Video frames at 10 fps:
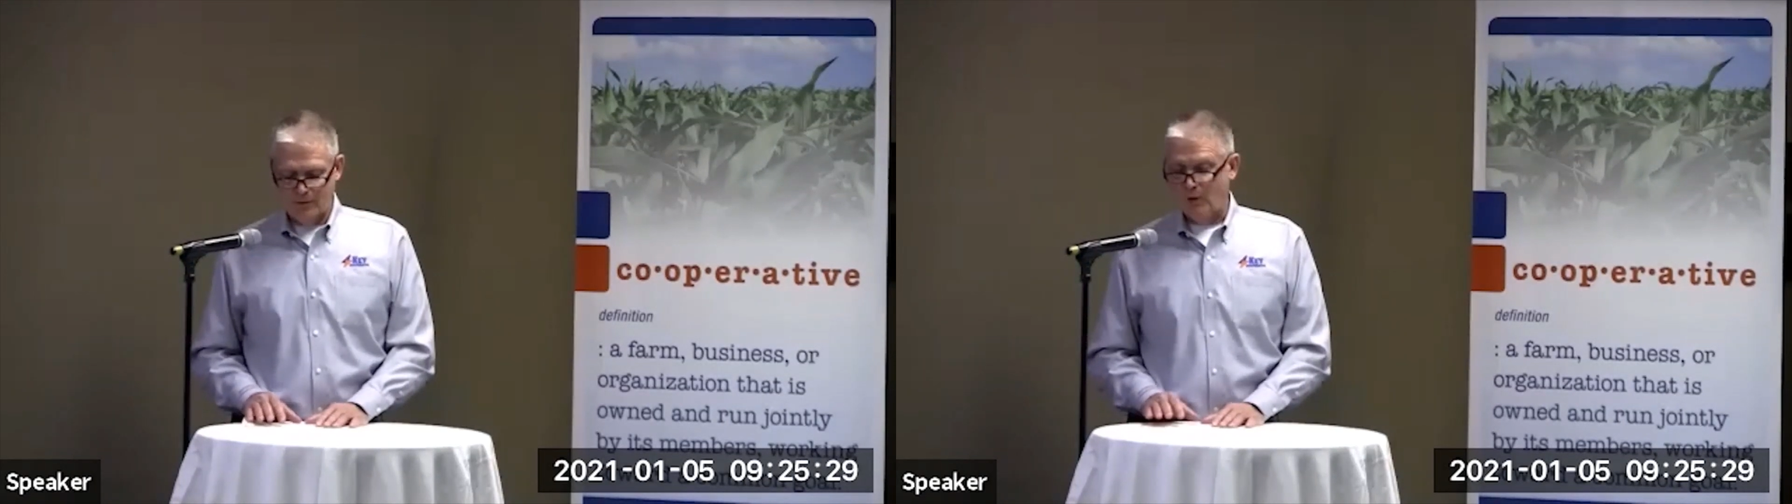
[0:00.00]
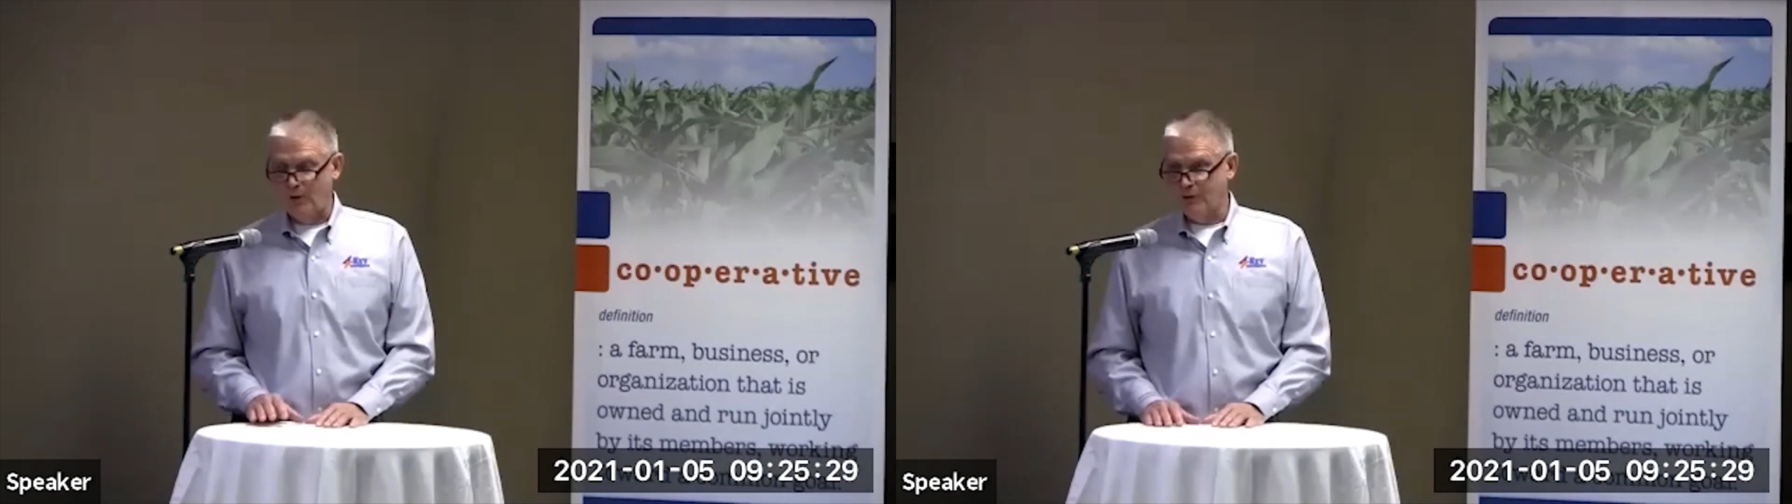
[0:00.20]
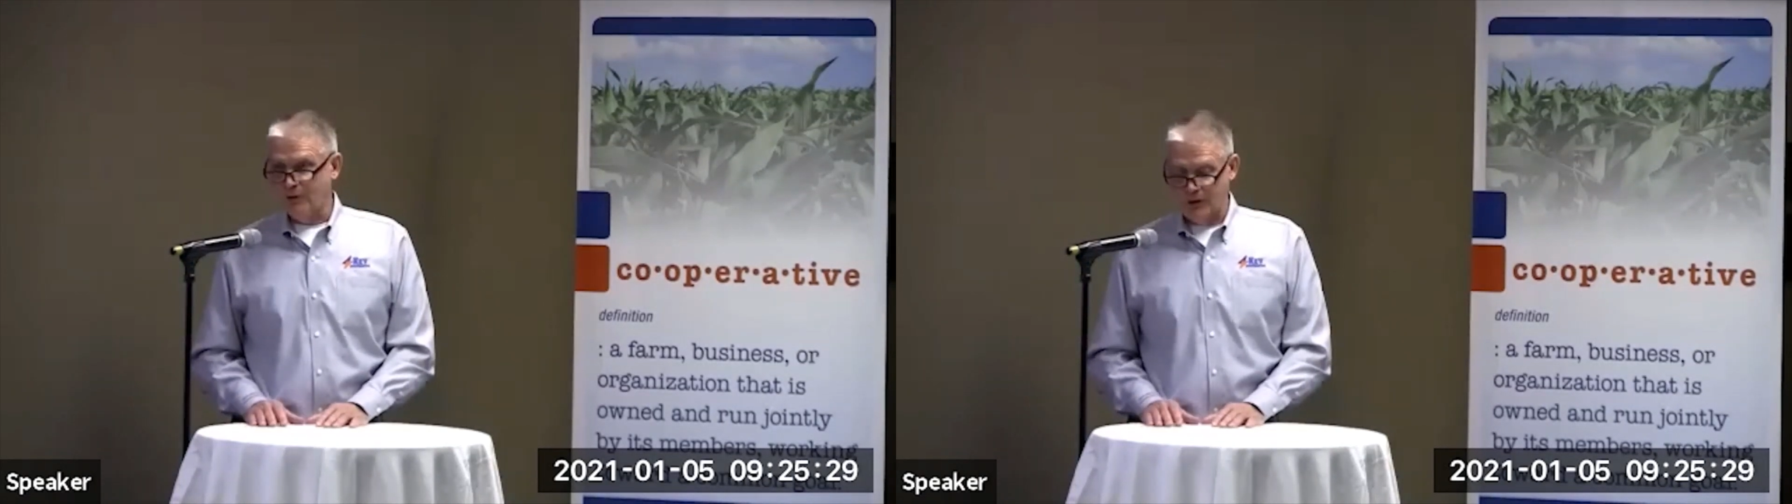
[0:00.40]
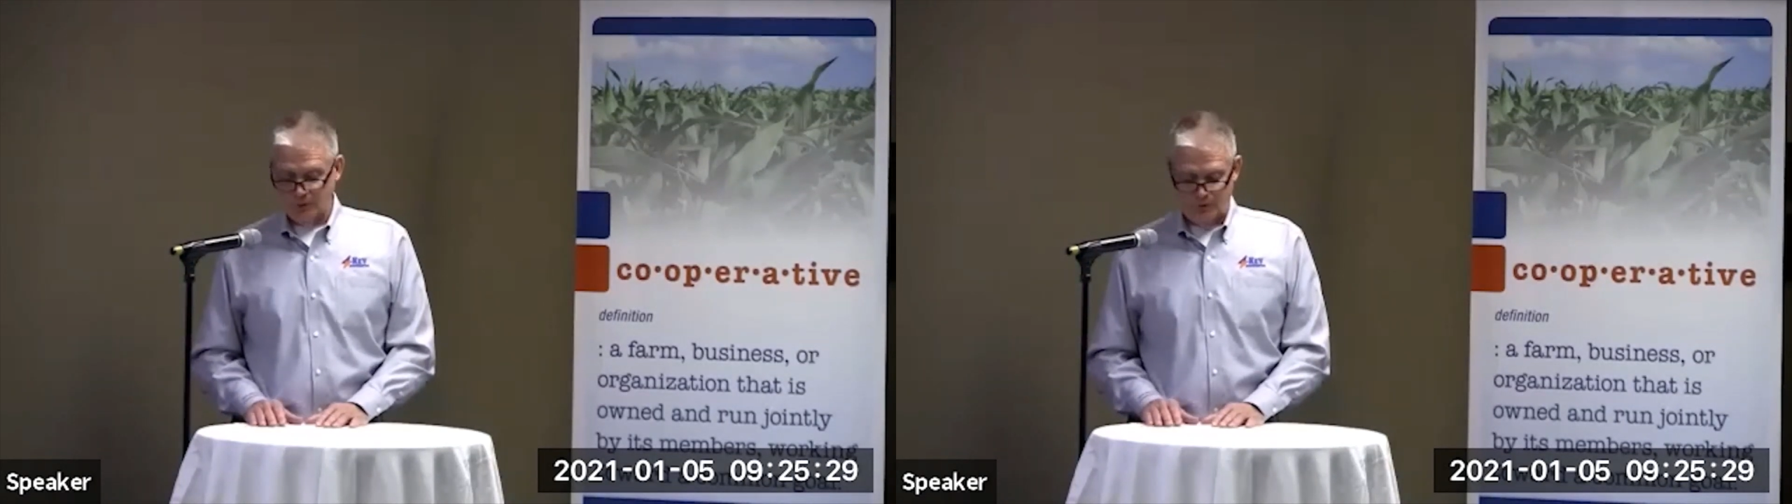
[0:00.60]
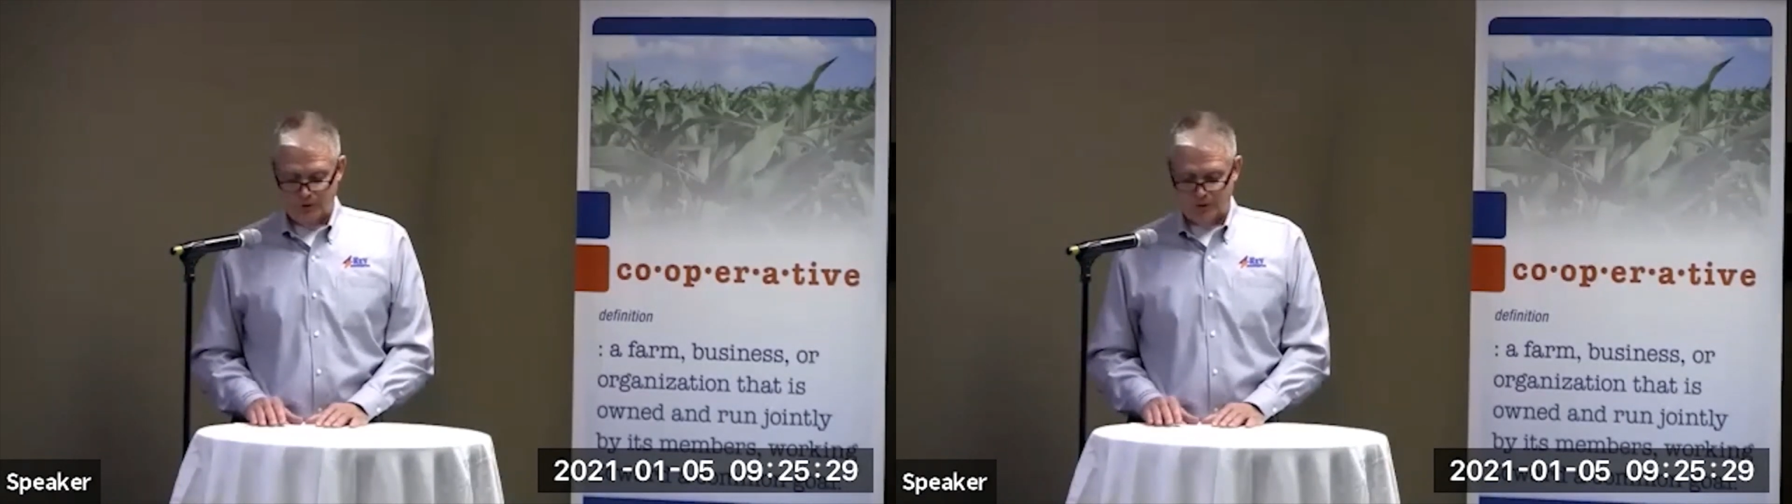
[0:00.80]

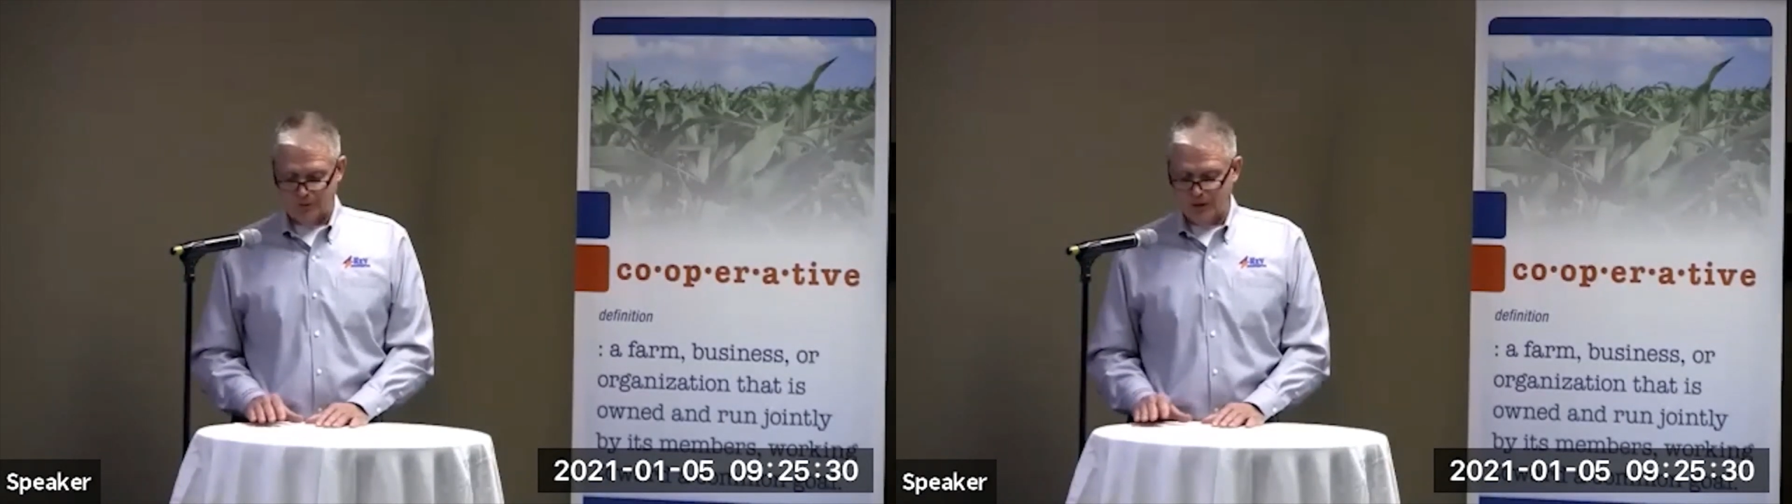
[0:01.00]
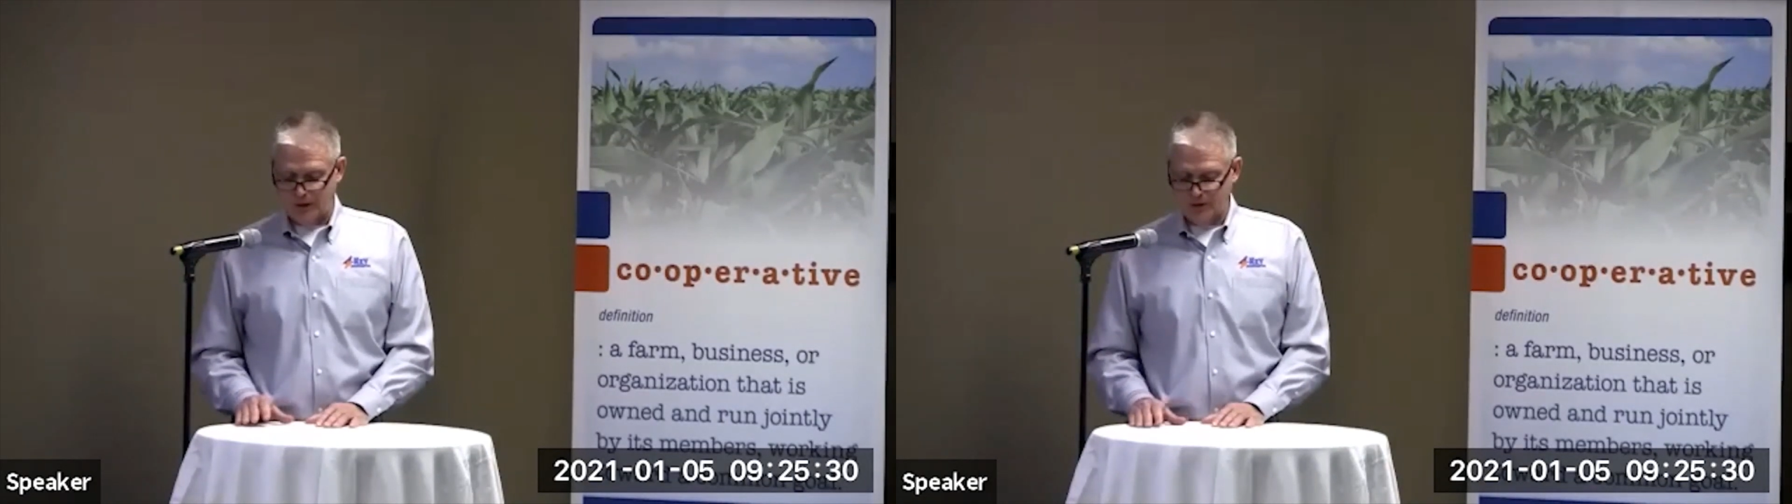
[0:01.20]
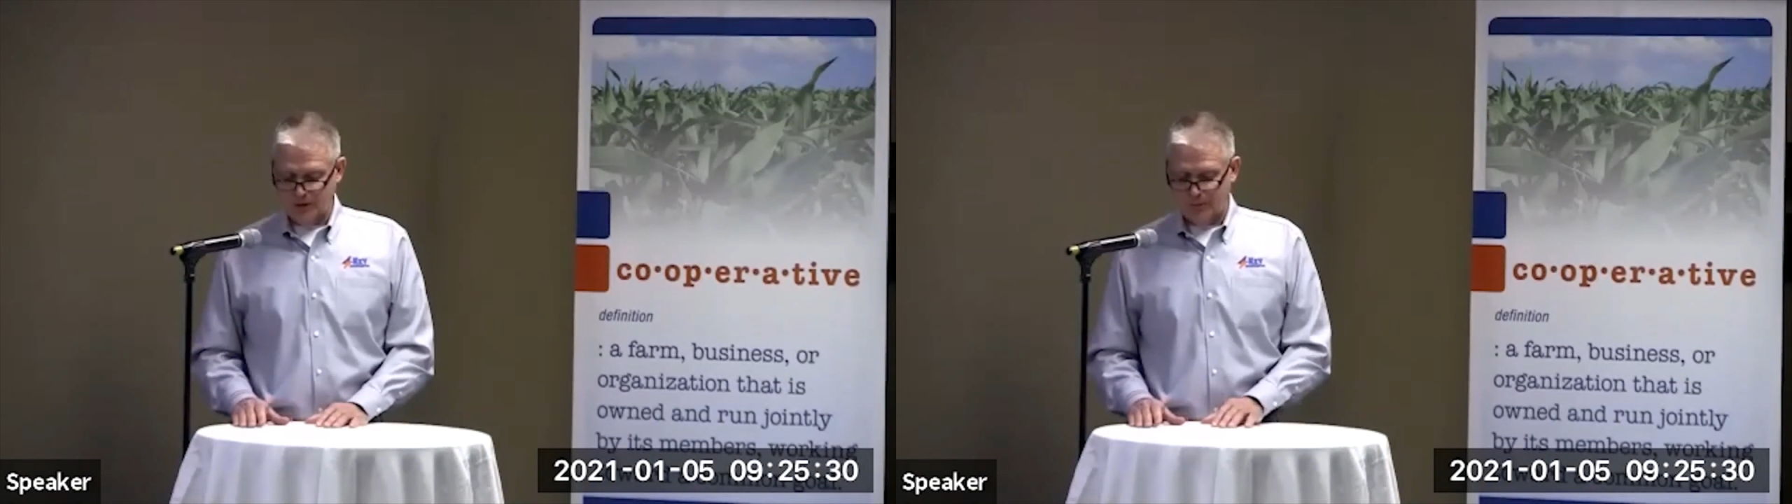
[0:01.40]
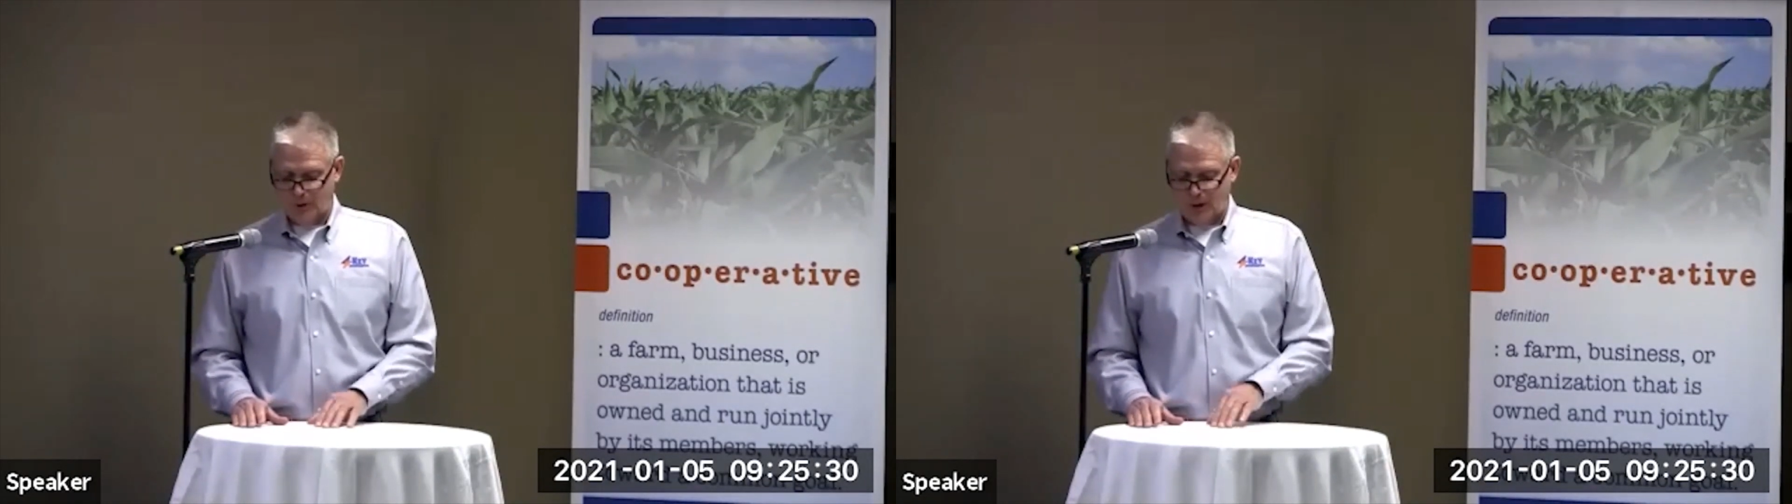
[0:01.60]
Fortunately, we've also made good